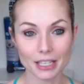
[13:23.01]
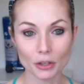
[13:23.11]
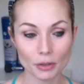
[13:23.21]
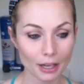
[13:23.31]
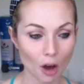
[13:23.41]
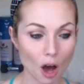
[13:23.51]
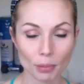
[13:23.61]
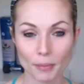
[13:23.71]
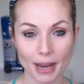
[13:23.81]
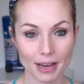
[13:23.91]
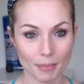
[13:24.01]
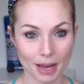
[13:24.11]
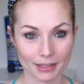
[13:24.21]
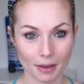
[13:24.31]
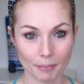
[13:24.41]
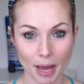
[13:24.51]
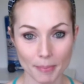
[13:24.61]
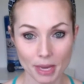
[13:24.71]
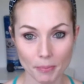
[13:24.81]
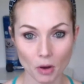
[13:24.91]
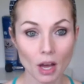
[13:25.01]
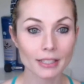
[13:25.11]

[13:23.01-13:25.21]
you get complimented by people?